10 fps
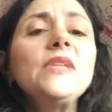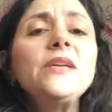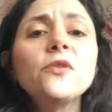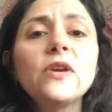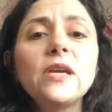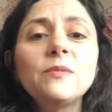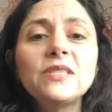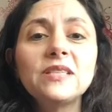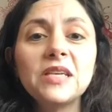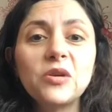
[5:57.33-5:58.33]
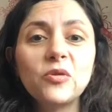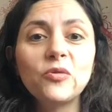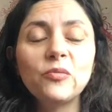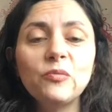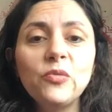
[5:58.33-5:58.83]
If you're able to like
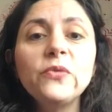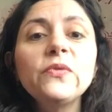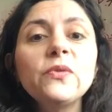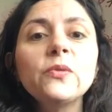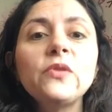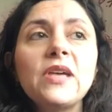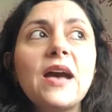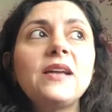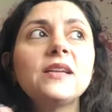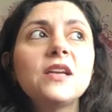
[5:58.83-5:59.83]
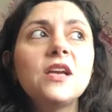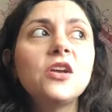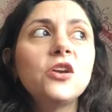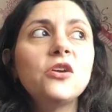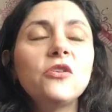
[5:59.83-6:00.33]
move through that,
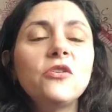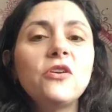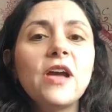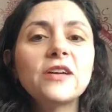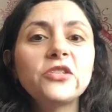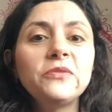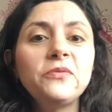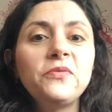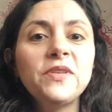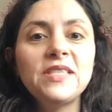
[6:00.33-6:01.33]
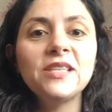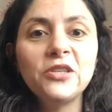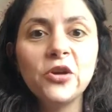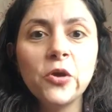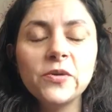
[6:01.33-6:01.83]
actually
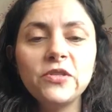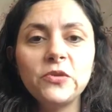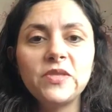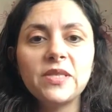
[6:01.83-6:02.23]
physically go and do